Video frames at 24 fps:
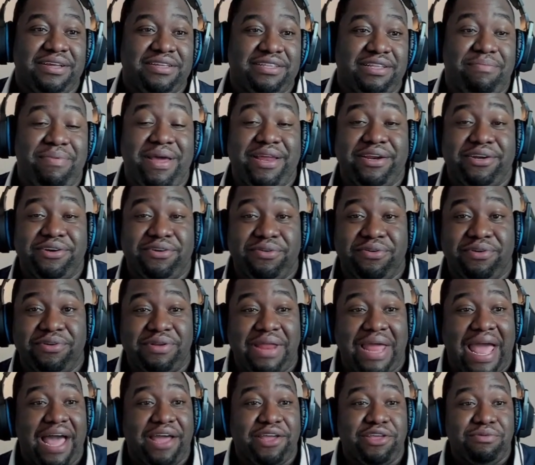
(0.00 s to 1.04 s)
depending on
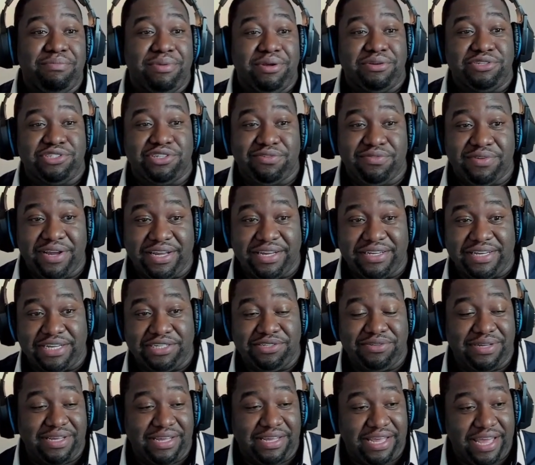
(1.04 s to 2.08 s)
how you build your rig
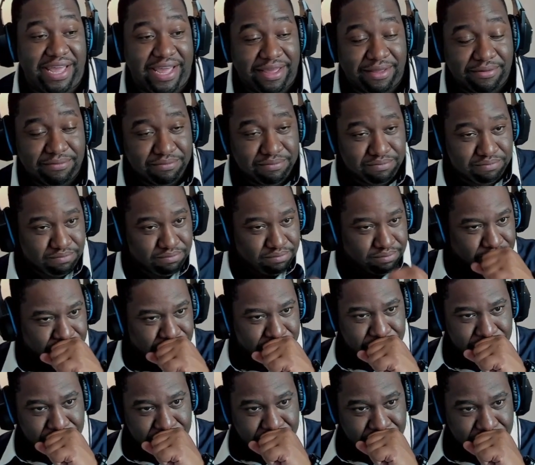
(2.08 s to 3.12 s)
that you can get.
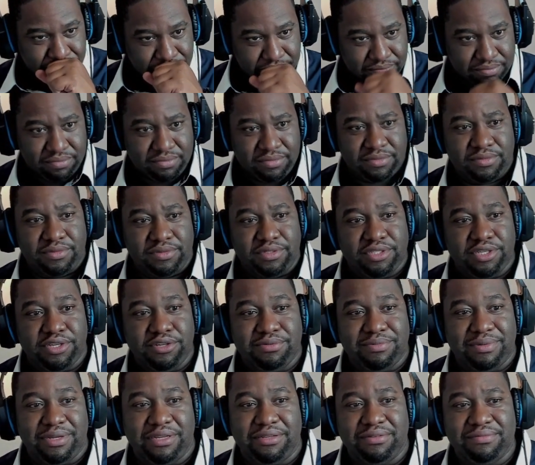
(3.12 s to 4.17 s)
Mm,
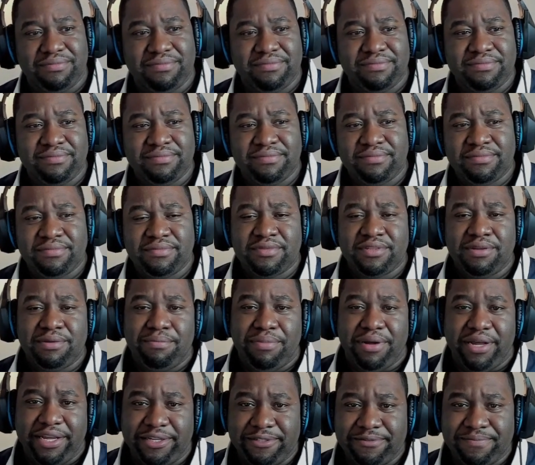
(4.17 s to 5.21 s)
excuse me,
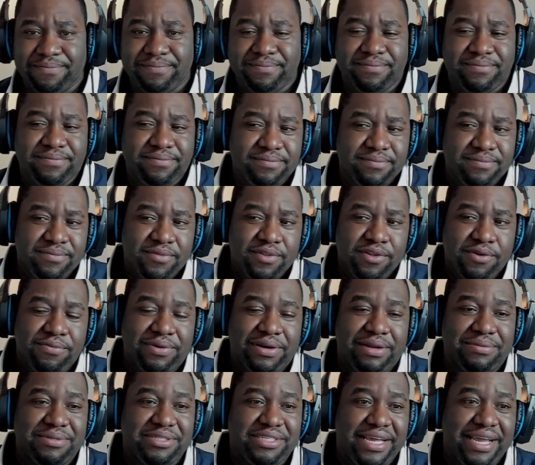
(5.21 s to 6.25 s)
but
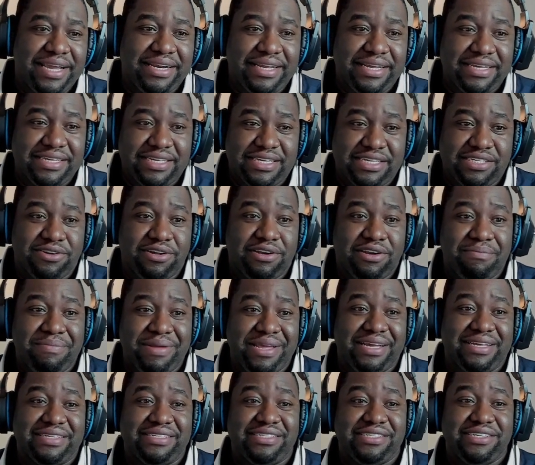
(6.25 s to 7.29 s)
what I'm saying is it's going to be
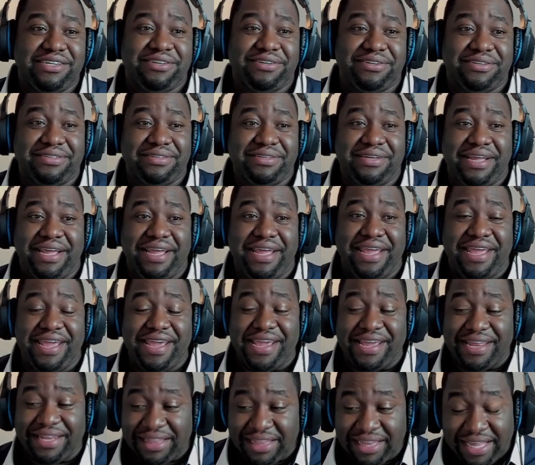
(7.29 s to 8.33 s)
considered
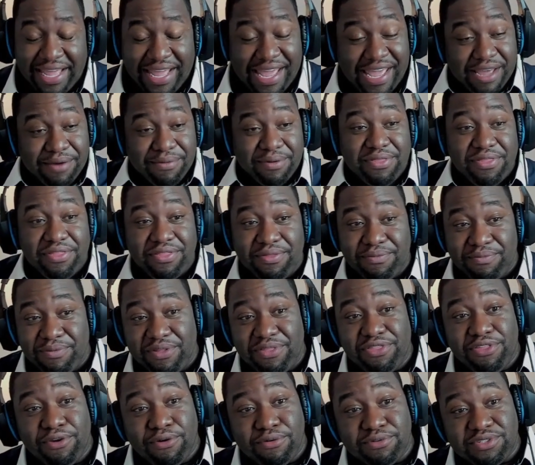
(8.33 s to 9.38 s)
in league with
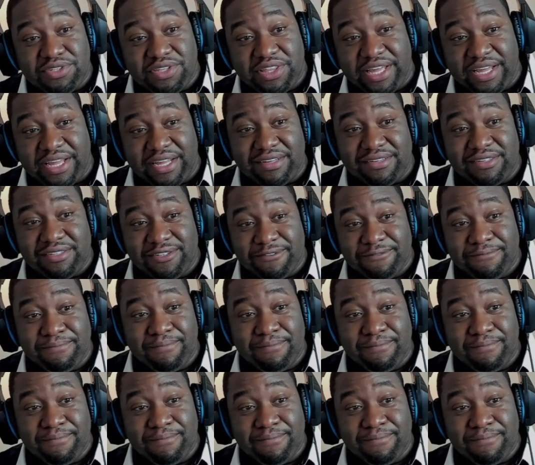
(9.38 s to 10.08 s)
with those things.